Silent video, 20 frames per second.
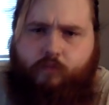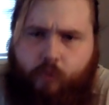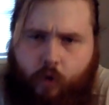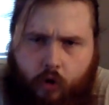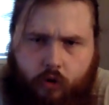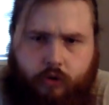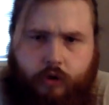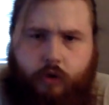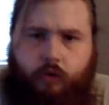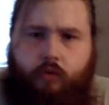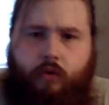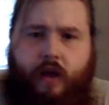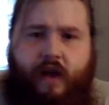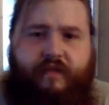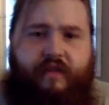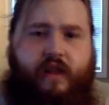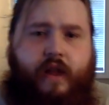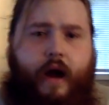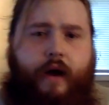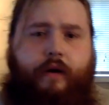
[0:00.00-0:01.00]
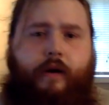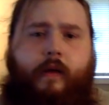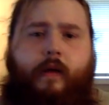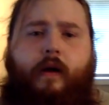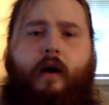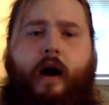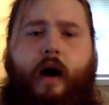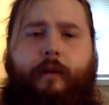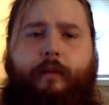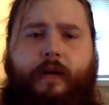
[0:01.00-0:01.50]
Also leave it down in the
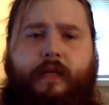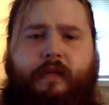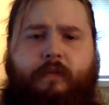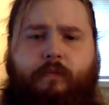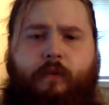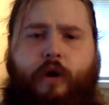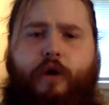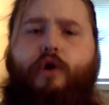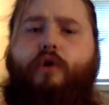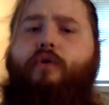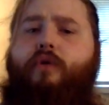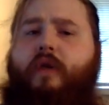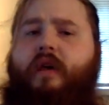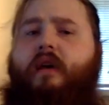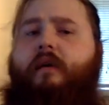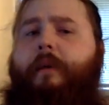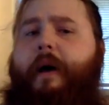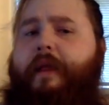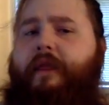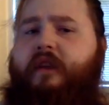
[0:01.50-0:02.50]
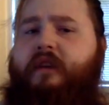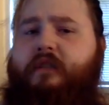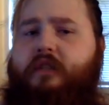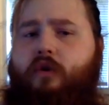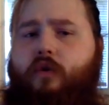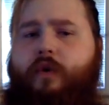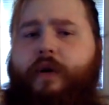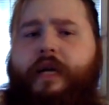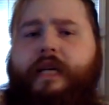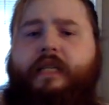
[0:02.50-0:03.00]
comments what you think about the
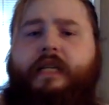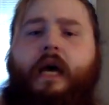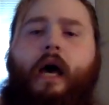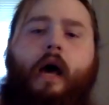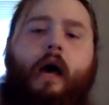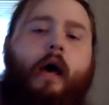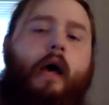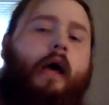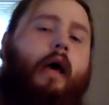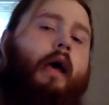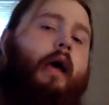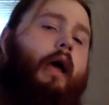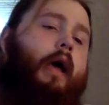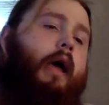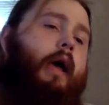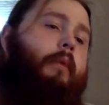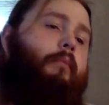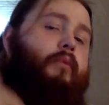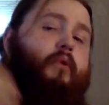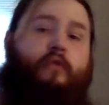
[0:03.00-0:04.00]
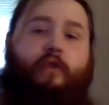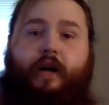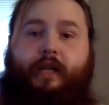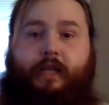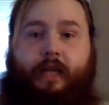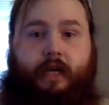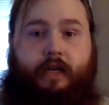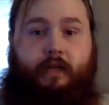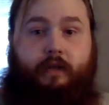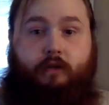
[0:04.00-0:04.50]
stories
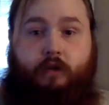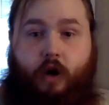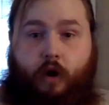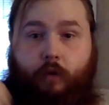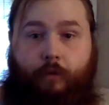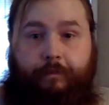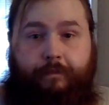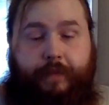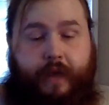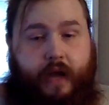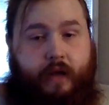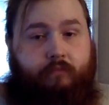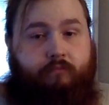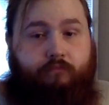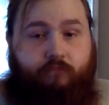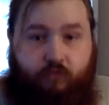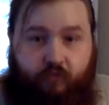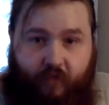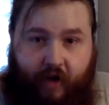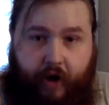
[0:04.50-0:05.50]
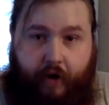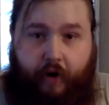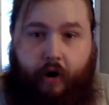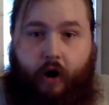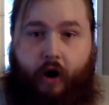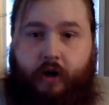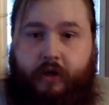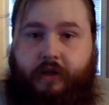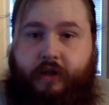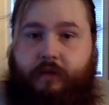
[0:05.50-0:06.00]
progressing. So yeah, very
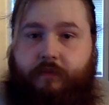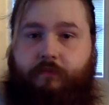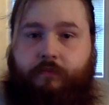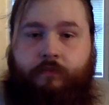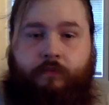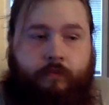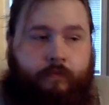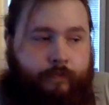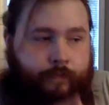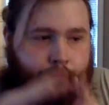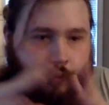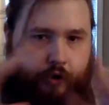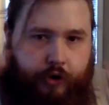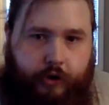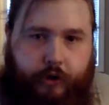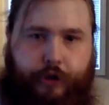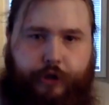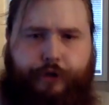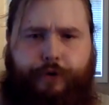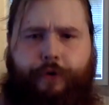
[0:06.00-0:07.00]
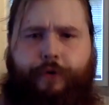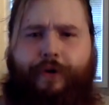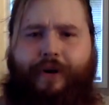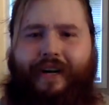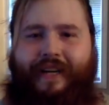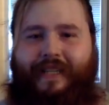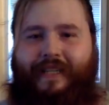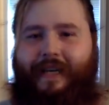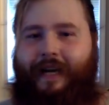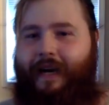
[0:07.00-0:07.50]
awesome, good
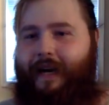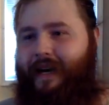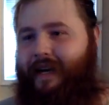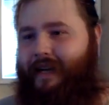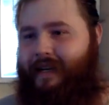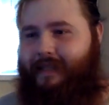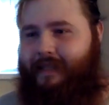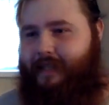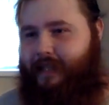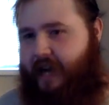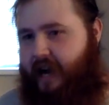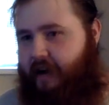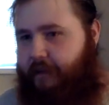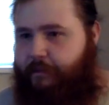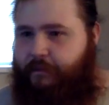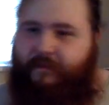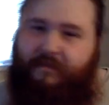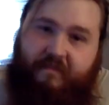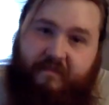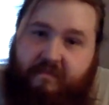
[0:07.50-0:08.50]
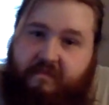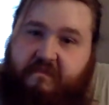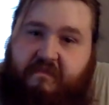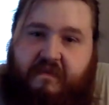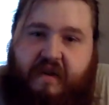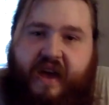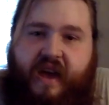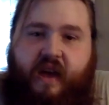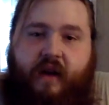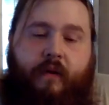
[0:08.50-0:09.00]
stories. Some
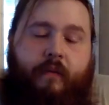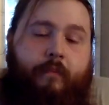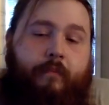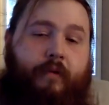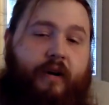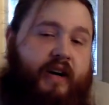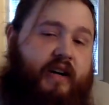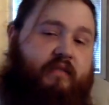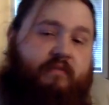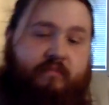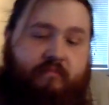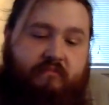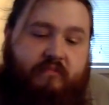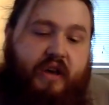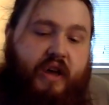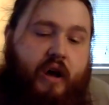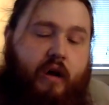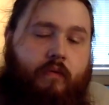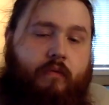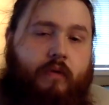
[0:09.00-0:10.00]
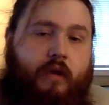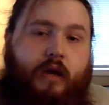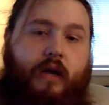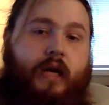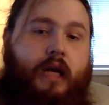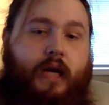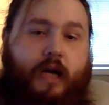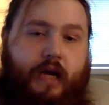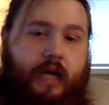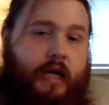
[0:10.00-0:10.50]
meh, but you know,
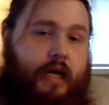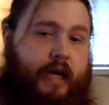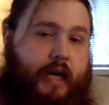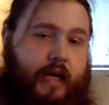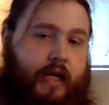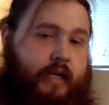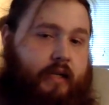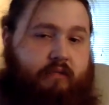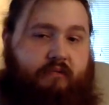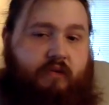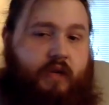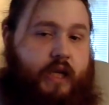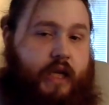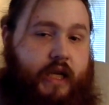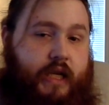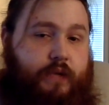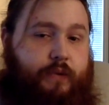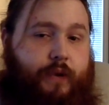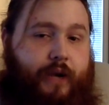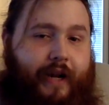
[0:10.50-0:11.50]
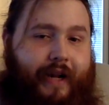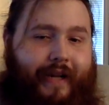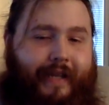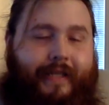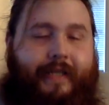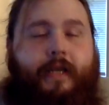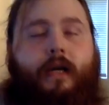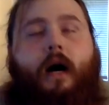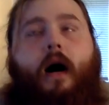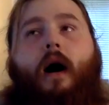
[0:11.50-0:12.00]
it is what it
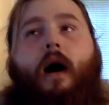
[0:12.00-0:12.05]
is.